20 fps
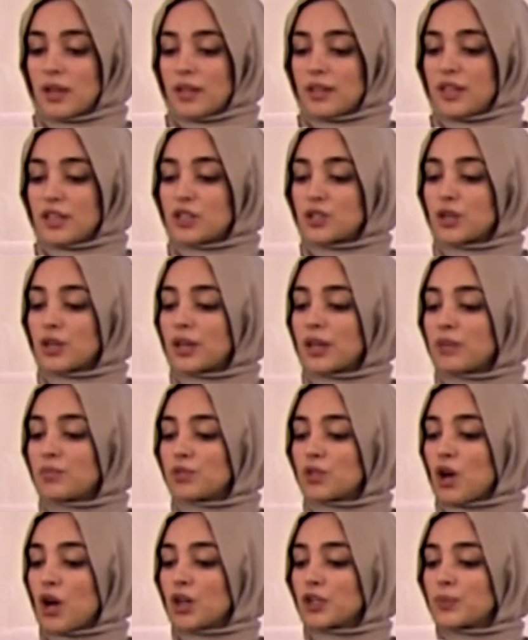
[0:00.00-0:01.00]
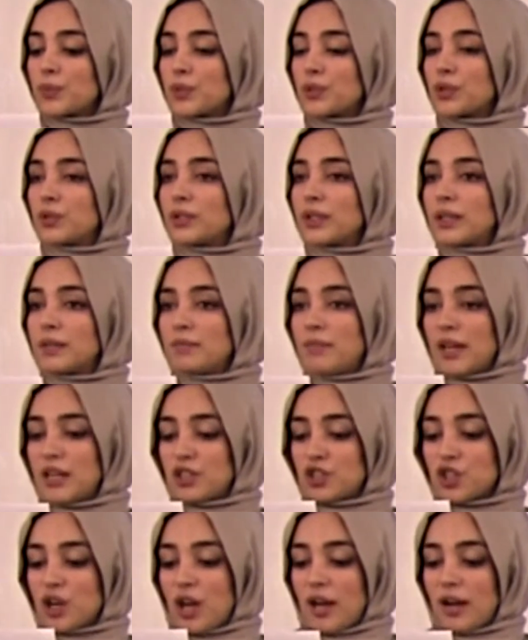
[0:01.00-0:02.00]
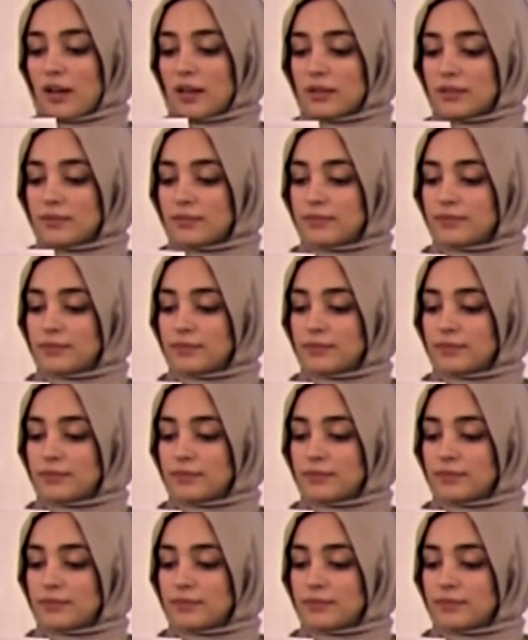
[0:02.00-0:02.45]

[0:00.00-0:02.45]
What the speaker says: They took him to hospital in Beit Jehan.